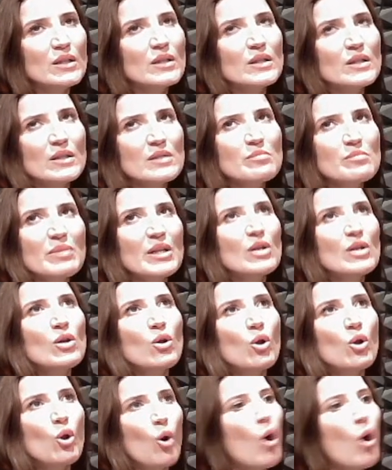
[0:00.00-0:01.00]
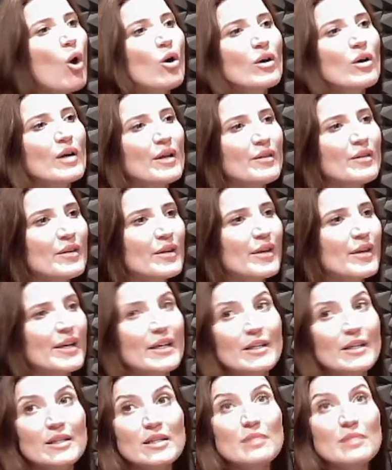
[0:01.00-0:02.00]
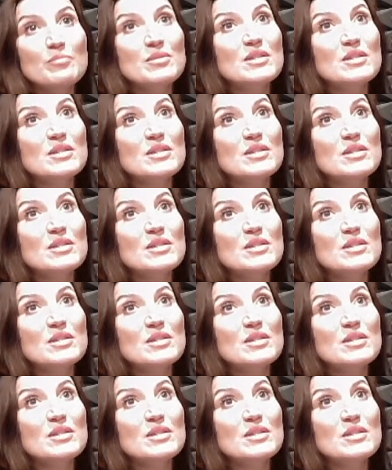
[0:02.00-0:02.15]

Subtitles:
has been long, and they keep